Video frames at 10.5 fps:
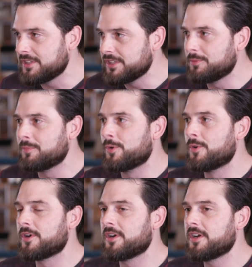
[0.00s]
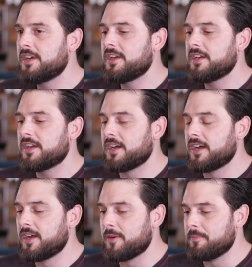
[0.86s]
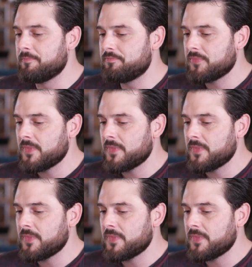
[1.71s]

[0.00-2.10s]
a little more, okay. um,